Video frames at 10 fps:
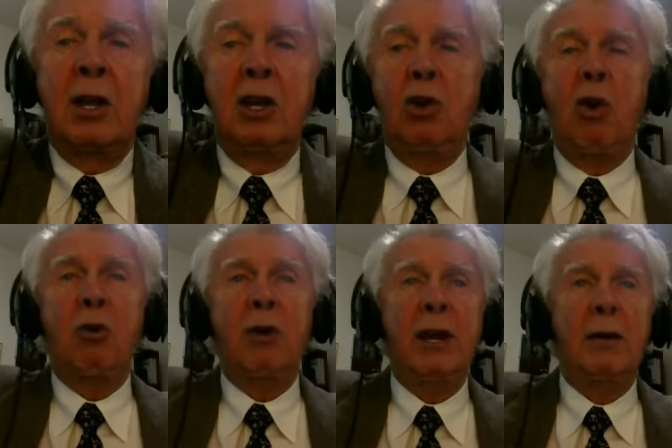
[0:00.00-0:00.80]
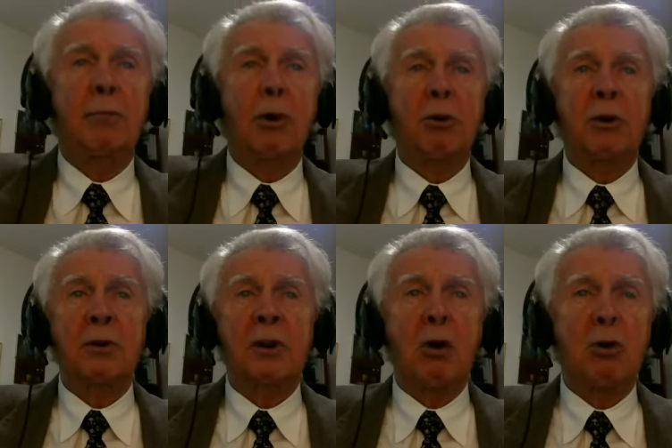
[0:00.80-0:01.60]
you only
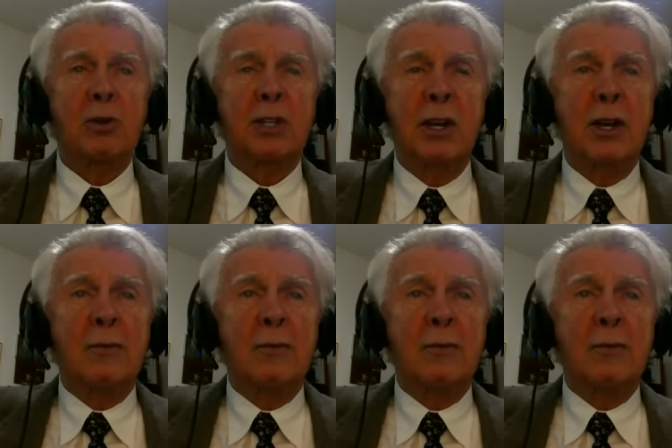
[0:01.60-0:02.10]
embolden those